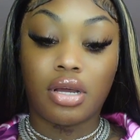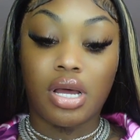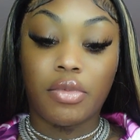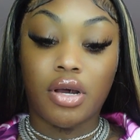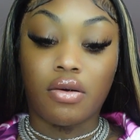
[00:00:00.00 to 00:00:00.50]

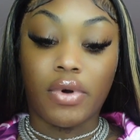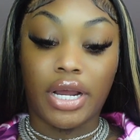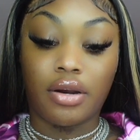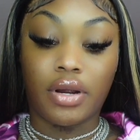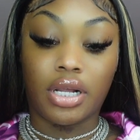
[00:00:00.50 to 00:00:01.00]
I'm gonna go right
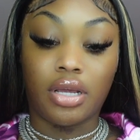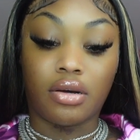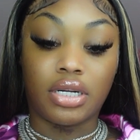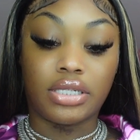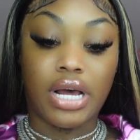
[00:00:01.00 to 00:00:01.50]
directly
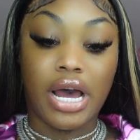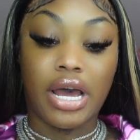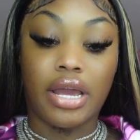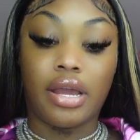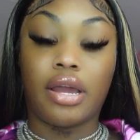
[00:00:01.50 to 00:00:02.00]
on the
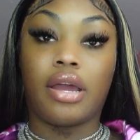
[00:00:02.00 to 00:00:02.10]
side